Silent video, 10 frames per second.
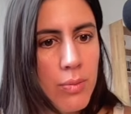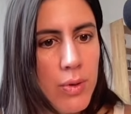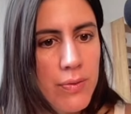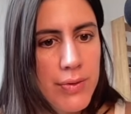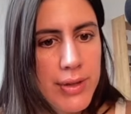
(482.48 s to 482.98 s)

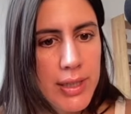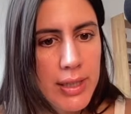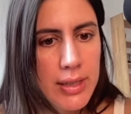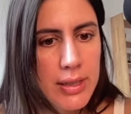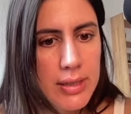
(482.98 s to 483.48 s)
of
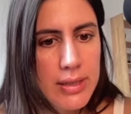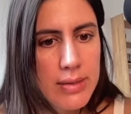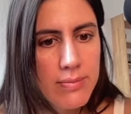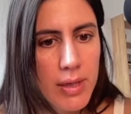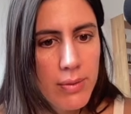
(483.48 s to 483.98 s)
these,
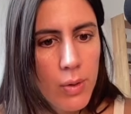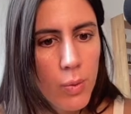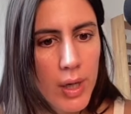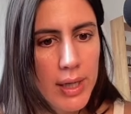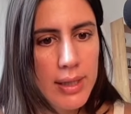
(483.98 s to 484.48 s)
maybe
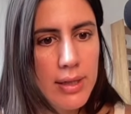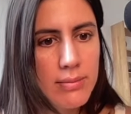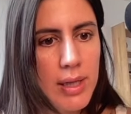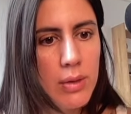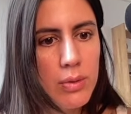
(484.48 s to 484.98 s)
one, let
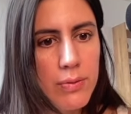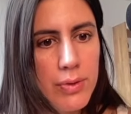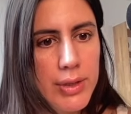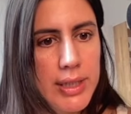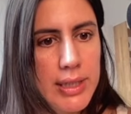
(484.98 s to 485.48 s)
me look for
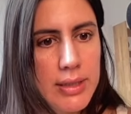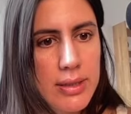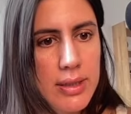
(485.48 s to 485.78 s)
it.